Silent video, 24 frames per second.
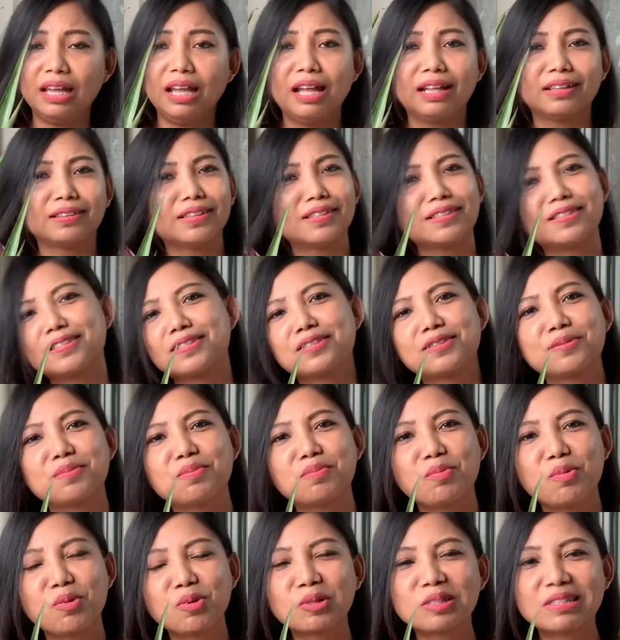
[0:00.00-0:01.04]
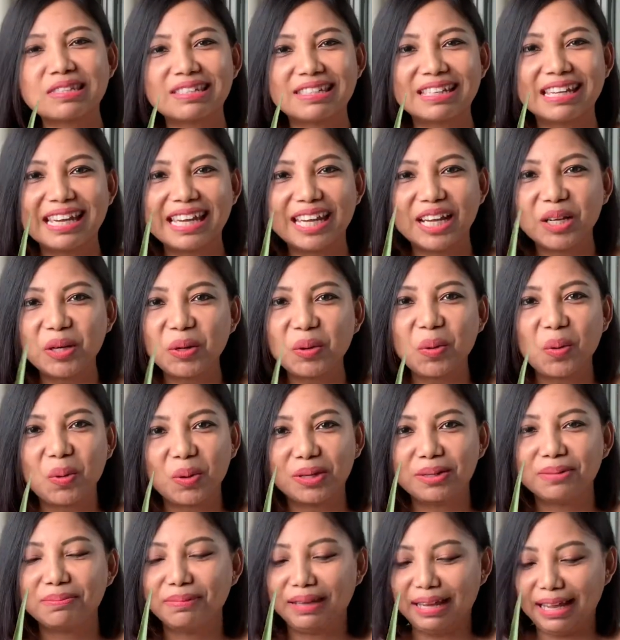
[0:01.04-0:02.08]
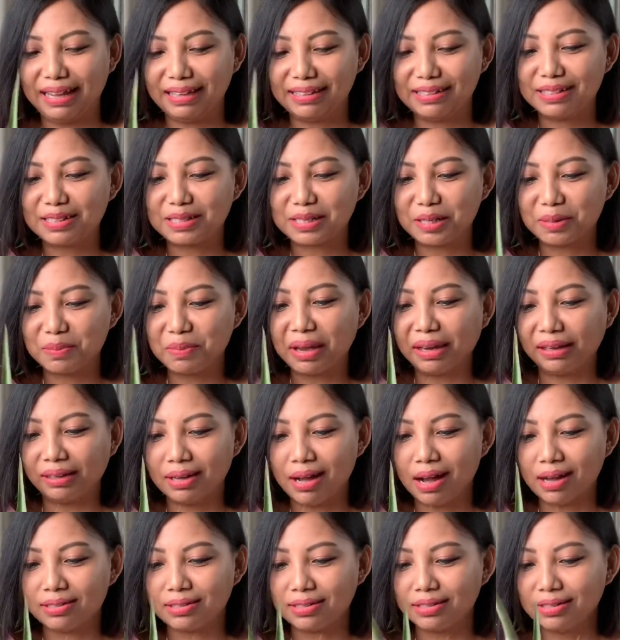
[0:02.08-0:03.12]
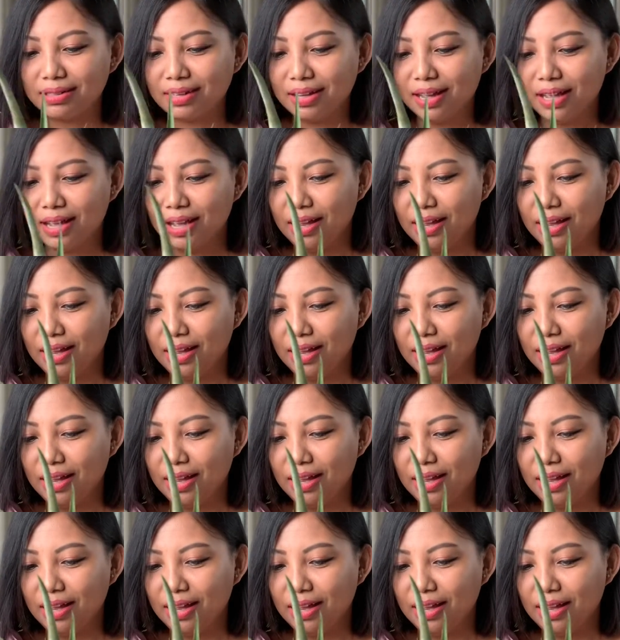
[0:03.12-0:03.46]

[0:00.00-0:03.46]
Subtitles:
This is the most ignored plant in my garden.